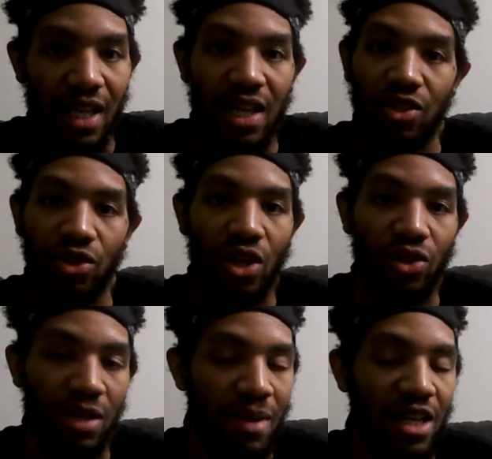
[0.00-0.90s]
And you know,
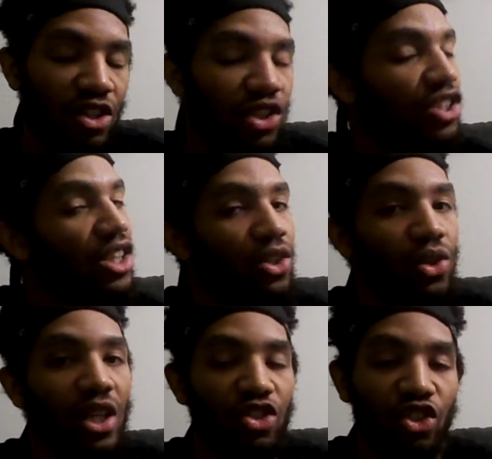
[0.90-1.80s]
they might continue
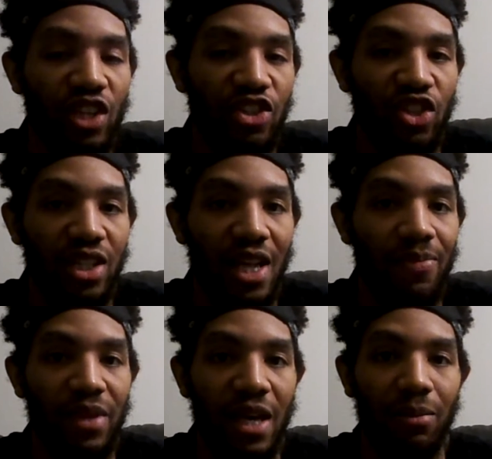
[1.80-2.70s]
the tradition and
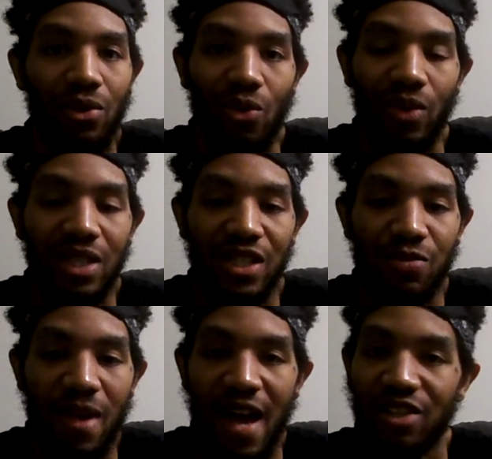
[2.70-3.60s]
be able to win this
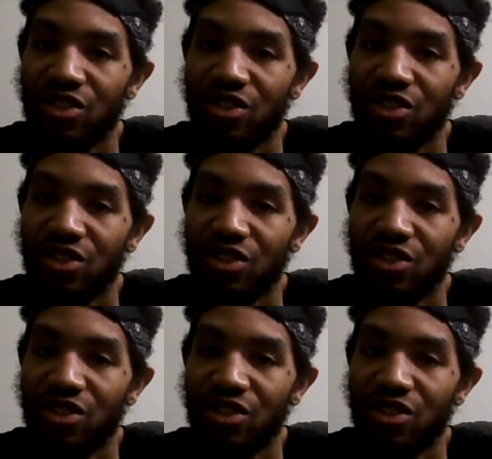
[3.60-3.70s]
match.